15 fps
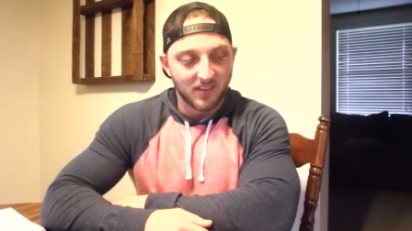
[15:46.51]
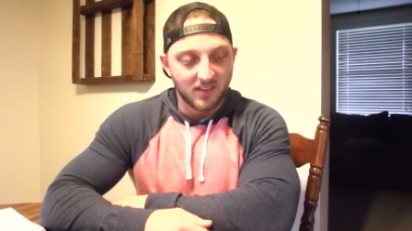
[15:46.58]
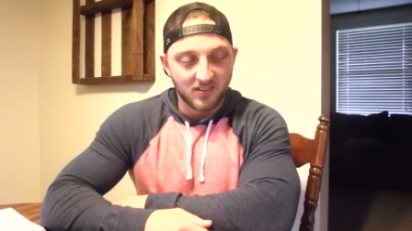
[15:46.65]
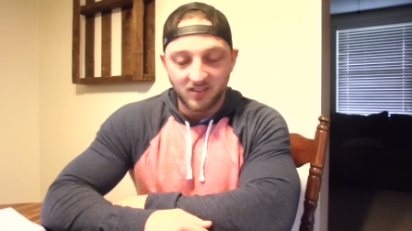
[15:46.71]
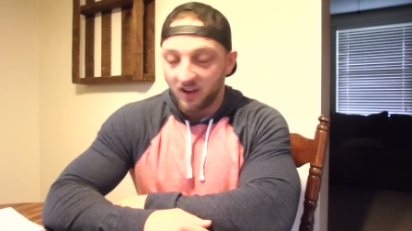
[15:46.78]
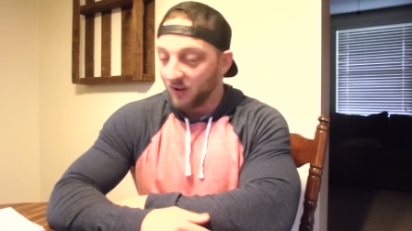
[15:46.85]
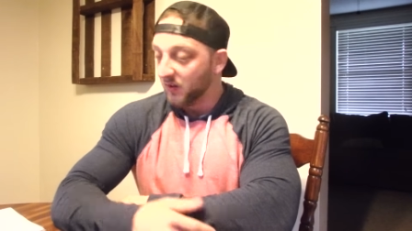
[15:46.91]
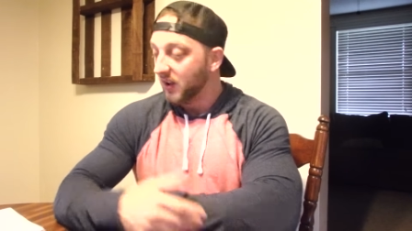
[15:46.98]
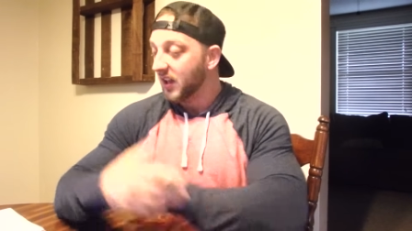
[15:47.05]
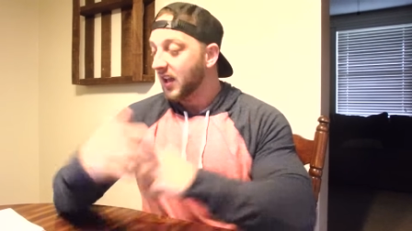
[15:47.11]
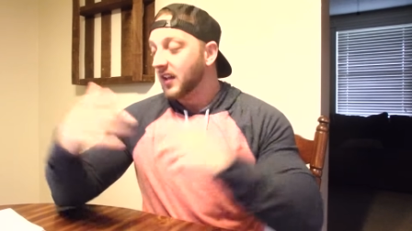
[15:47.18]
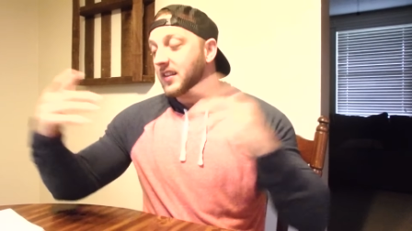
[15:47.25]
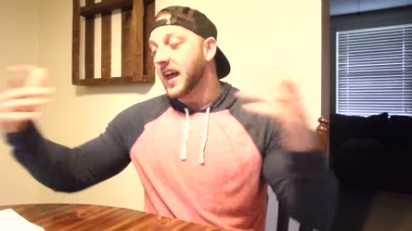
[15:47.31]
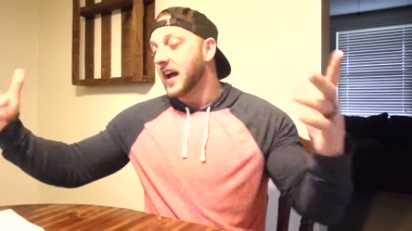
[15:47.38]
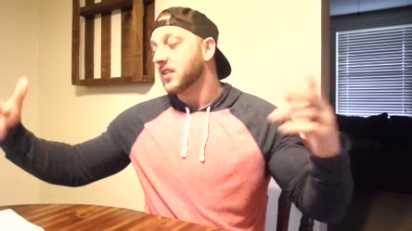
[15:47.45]
So
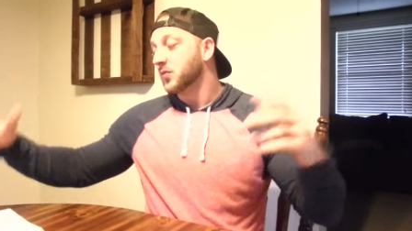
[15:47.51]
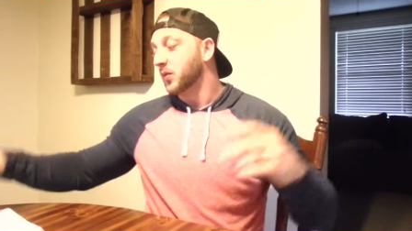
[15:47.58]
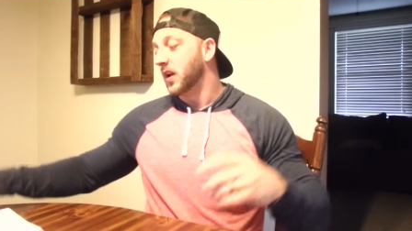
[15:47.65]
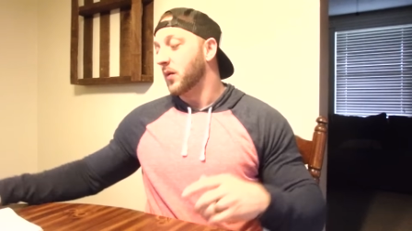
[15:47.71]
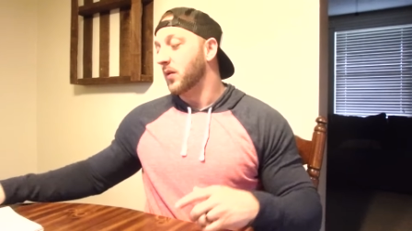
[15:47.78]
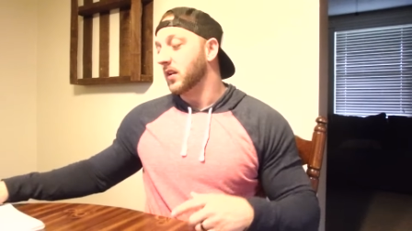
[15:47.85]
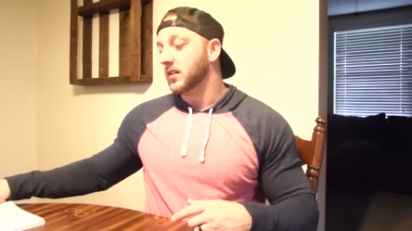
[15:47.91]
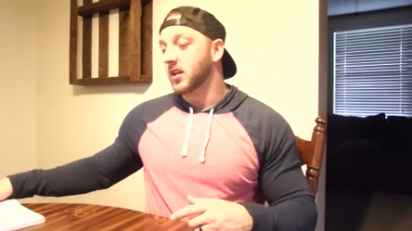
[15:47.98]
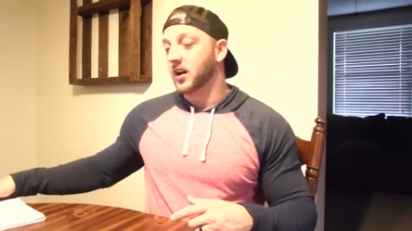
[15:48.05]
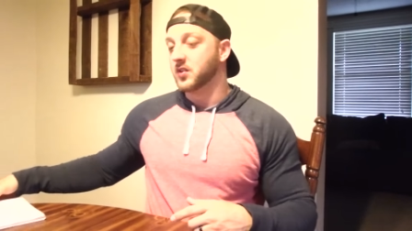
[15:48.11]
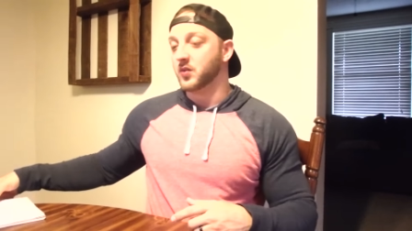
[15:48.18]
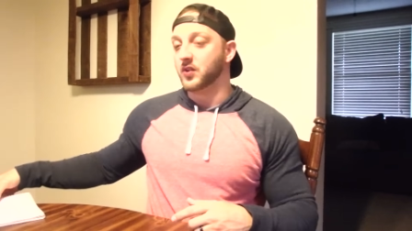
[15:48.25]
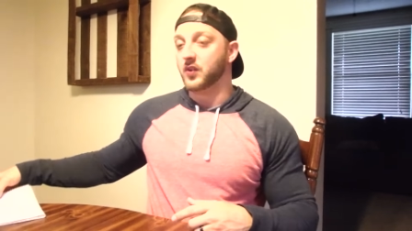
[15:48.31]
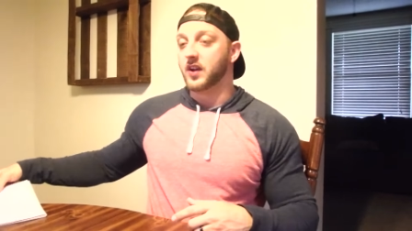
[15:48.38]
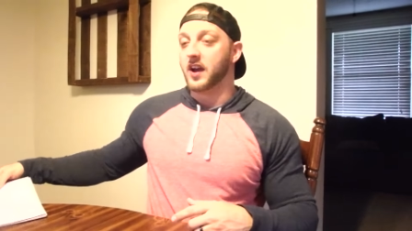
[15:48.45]
that's what I want to
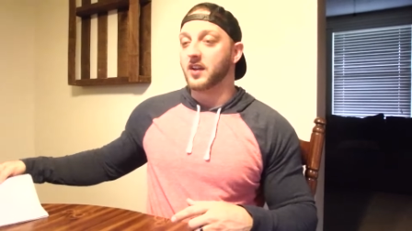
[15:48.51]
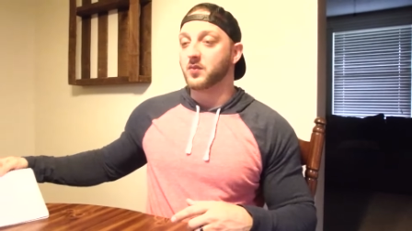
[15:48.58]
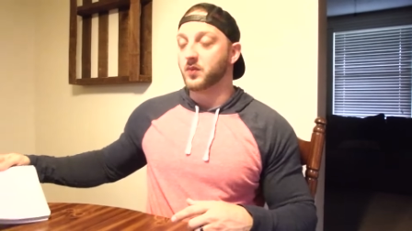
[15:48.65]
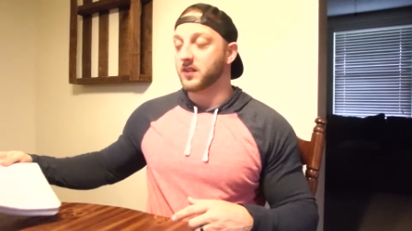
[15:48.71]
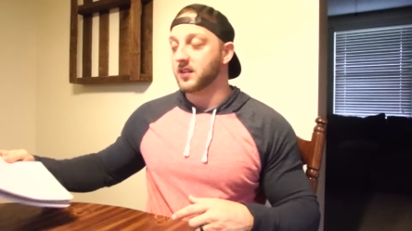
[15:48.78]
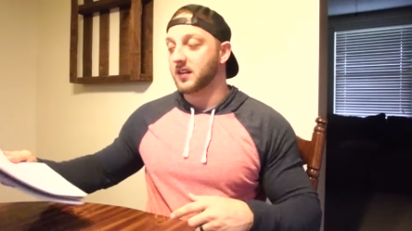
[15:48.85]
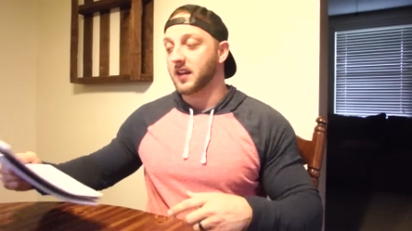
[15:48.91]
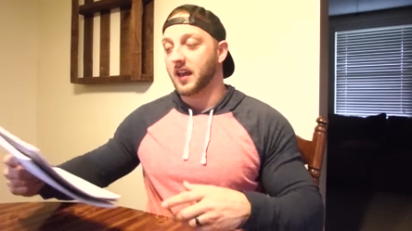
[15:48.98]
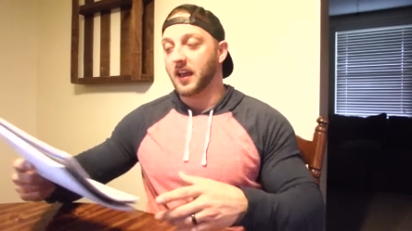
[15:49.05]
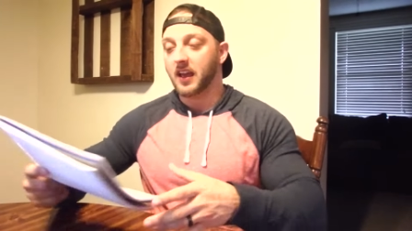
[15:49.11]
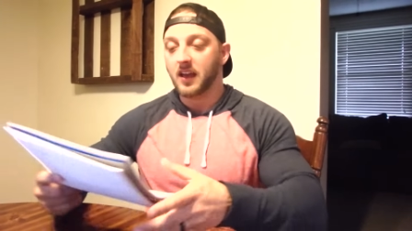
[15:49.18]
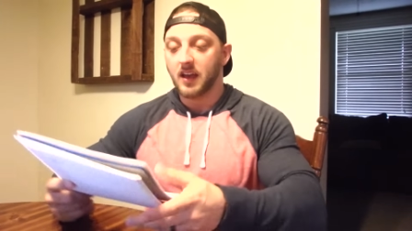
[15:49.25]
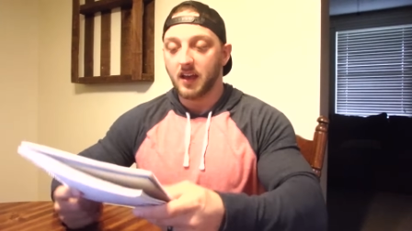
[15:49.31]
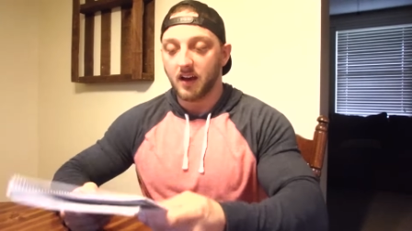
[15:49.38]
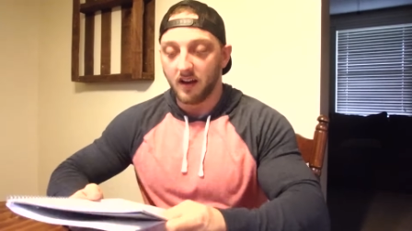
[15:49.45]
touch on you guys with today.